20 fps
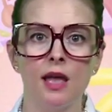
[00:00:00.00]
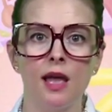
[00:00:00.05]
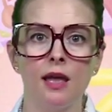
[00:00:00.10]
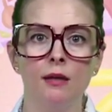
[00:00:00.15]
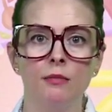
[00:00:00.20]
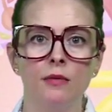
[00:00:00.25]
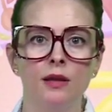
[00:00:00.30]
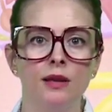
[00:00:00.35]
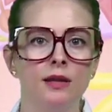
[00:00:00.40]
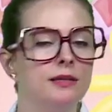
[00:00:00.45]

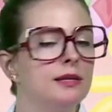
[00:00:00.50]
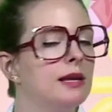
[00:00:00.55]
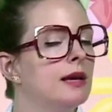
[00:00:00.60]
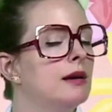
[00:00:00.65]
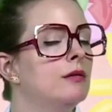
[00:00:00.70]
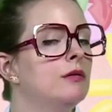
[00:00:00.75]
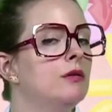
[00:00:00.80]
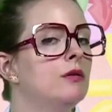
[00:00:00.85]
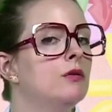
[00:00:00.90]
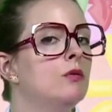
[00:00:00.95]
I'm gonna
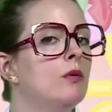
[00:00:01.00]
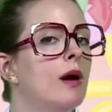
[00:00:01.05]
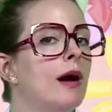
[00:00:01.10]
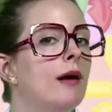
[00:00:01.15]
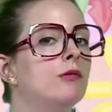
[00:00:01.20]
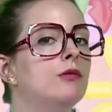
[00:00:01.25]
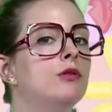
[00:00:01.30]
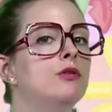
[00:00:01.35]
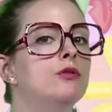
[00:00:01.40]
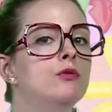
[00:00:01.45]
tell you
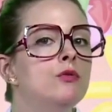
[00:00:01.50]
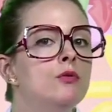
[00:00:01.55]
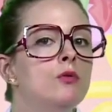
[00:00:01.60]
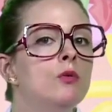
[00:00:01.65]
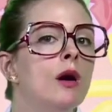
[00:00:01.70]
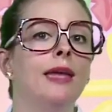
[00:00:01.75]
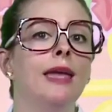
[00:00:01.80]
how you